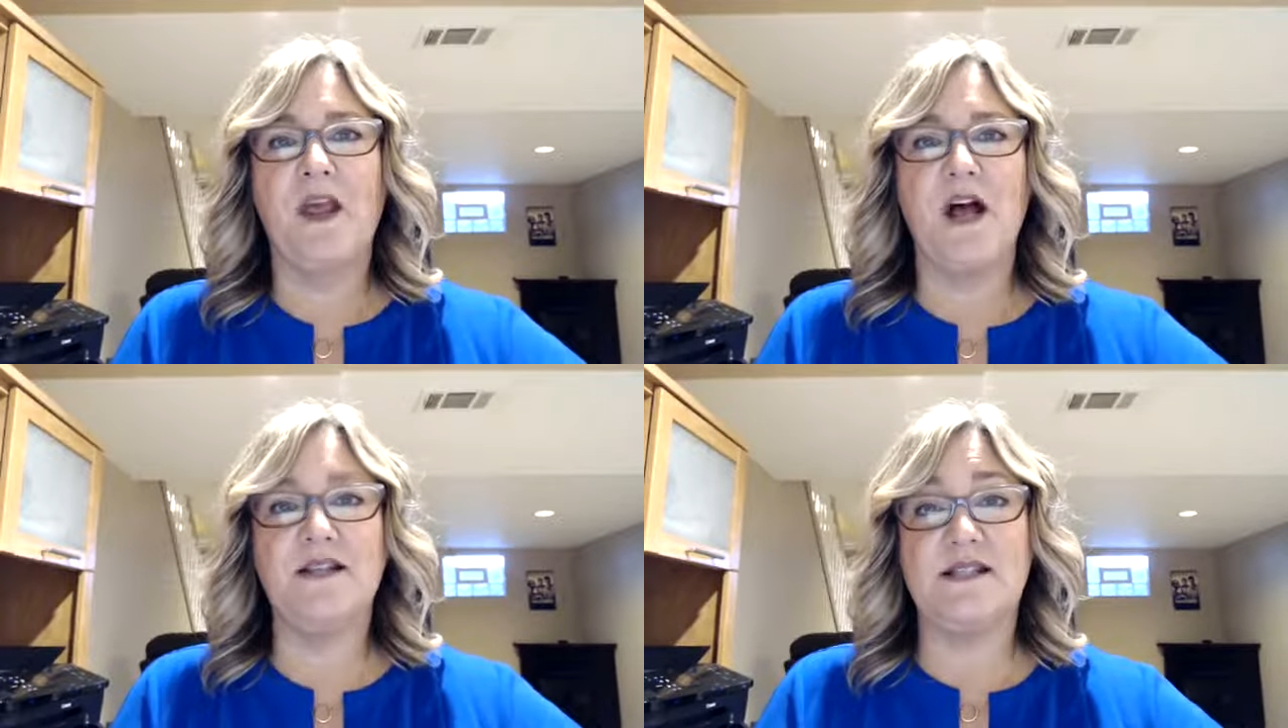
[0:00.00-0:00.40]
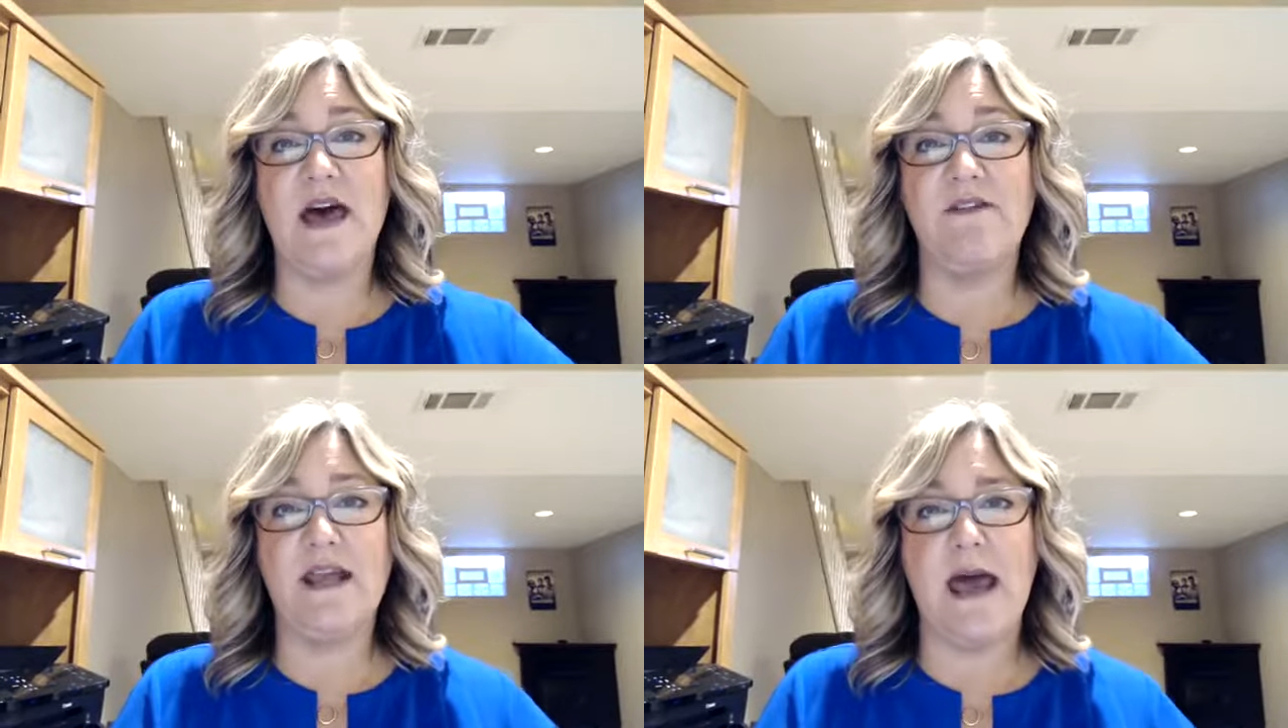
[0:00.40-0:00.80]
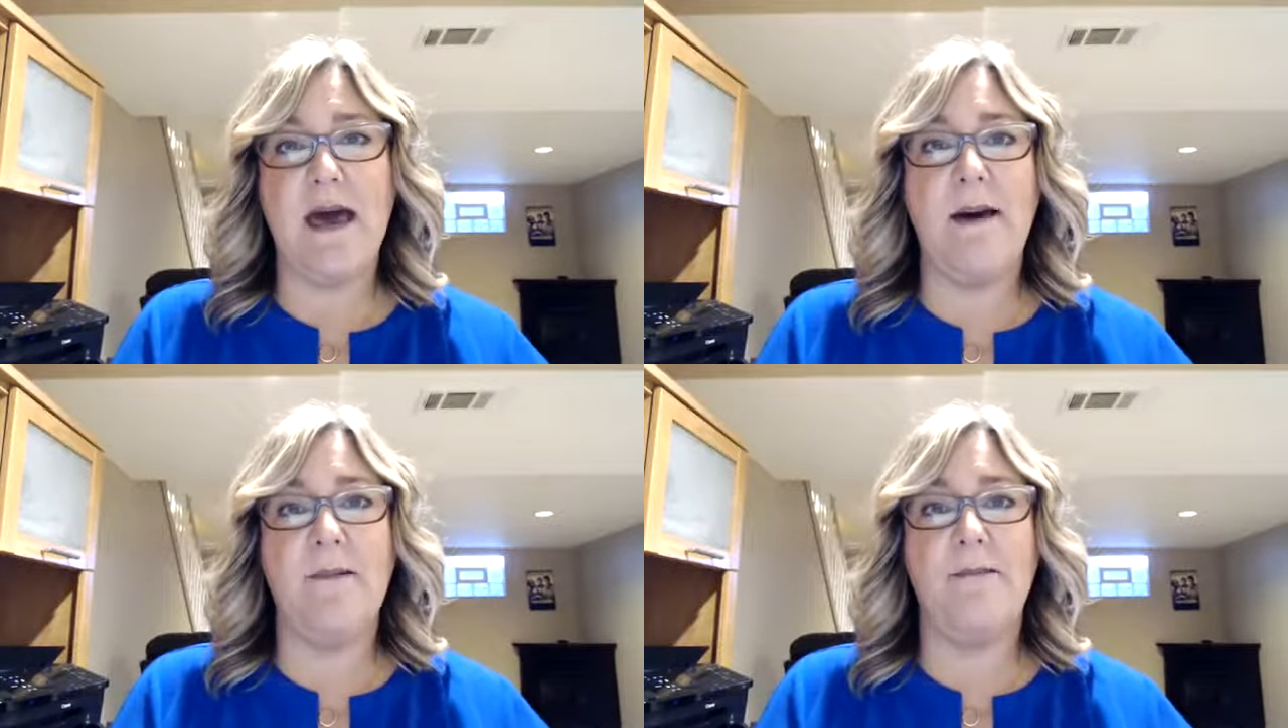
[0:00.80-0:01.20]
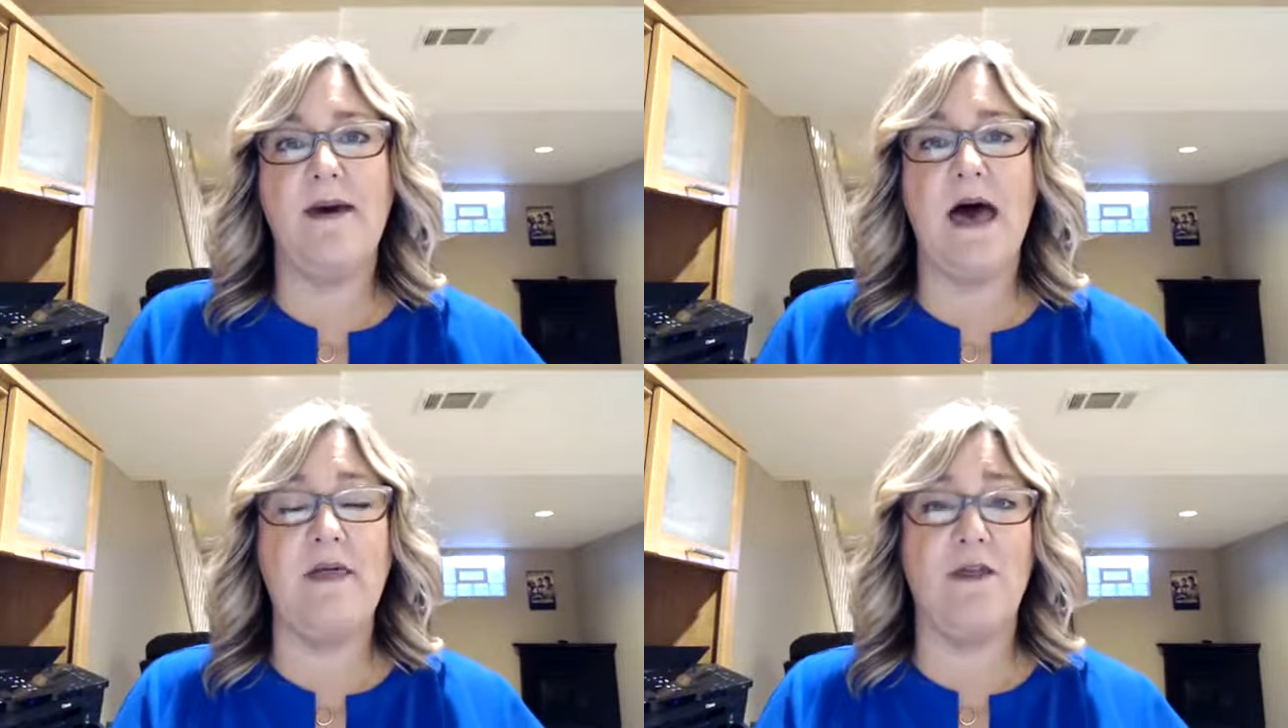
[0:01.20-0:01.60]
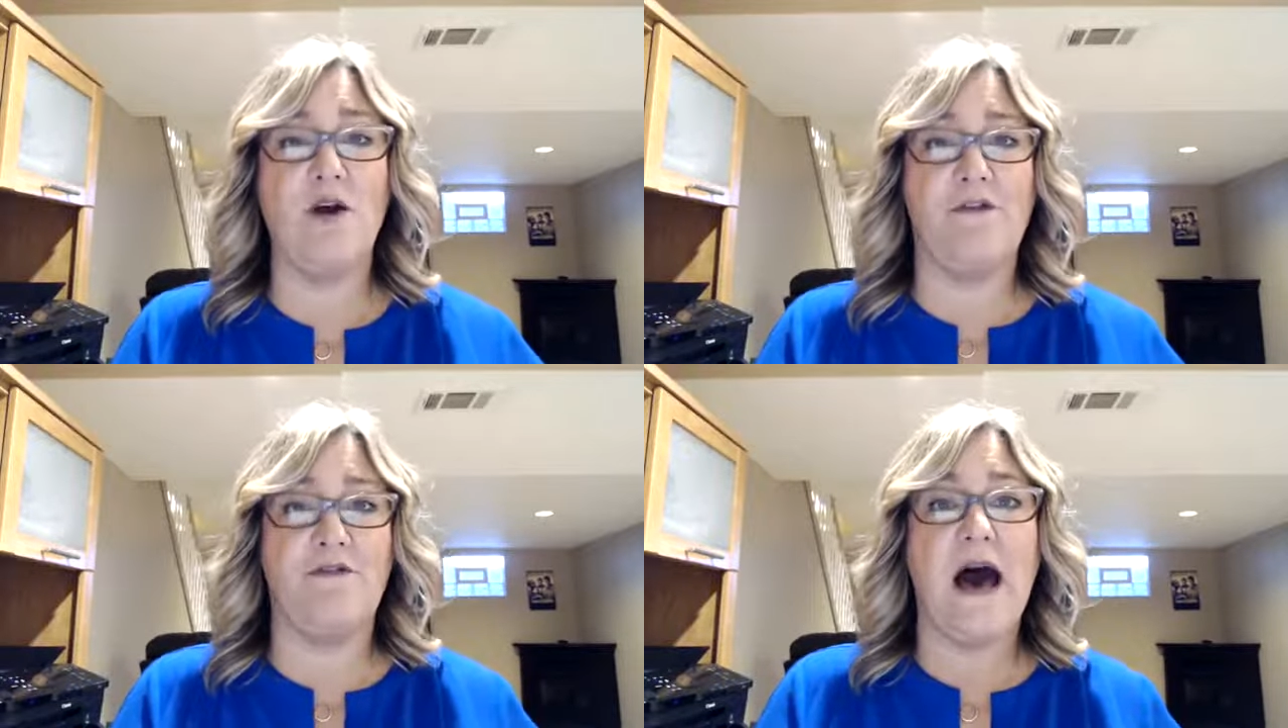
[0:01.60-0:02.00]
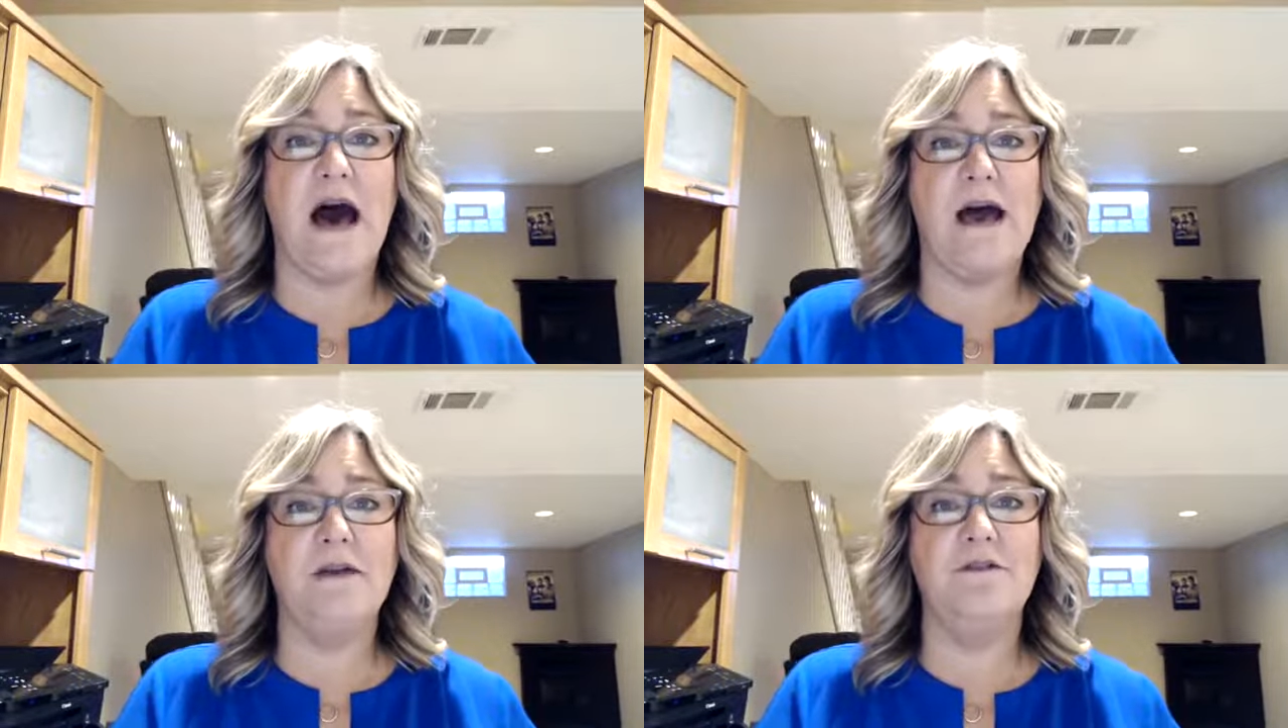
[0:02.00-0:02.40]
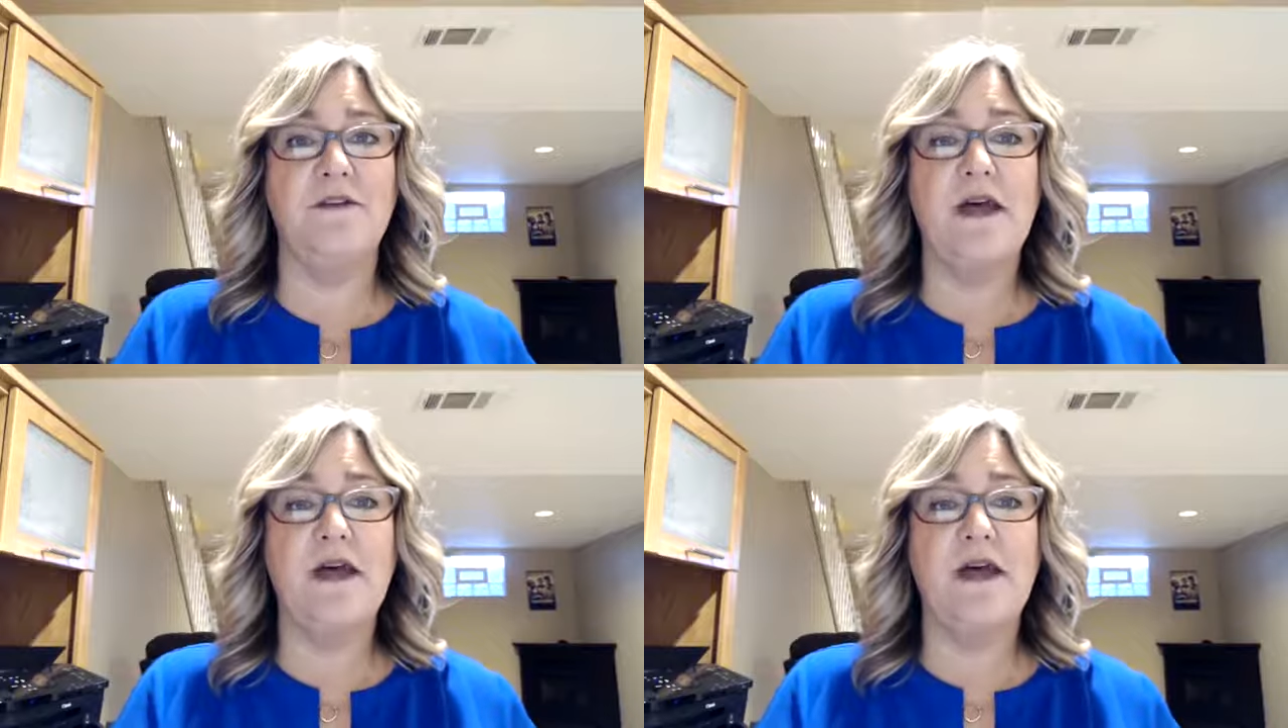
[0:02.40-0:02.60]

a 7M and they're a 5,